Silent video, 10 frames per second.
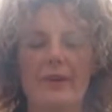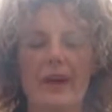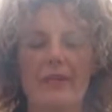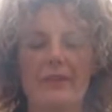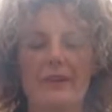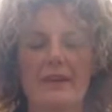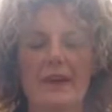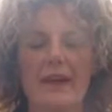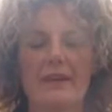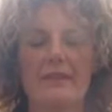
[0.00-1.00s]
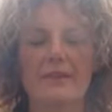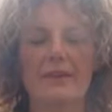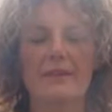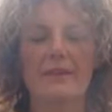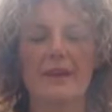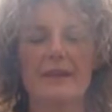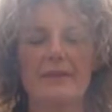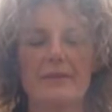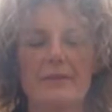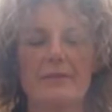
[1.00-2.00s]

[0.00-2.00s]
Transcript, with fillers: after the last exhalation.